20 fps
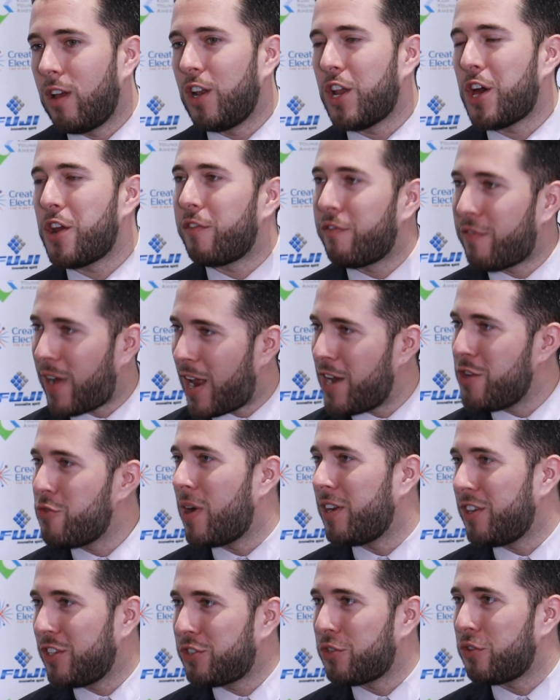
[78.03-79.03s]
a lot of
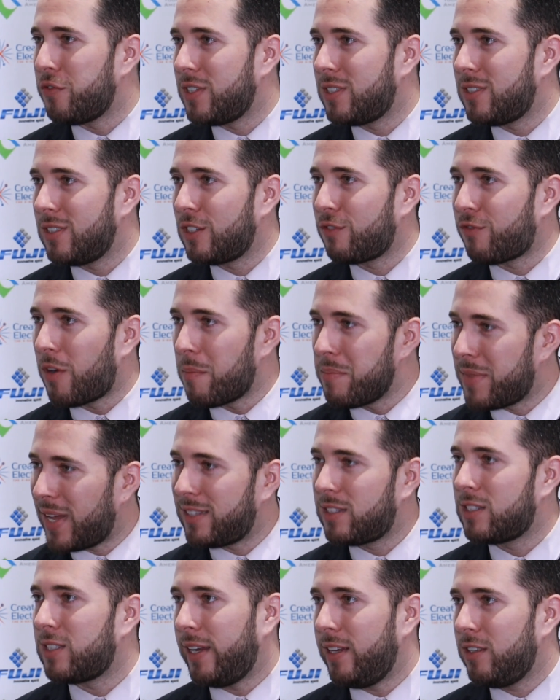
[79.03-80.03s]
value-added services from
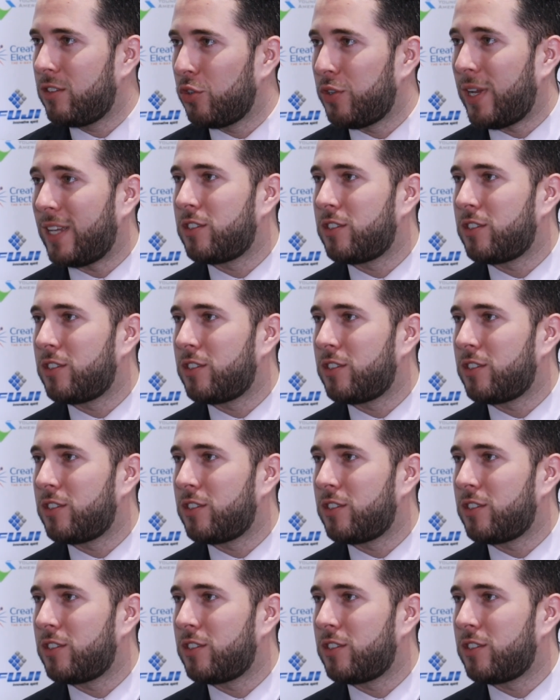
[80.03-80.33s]
that site.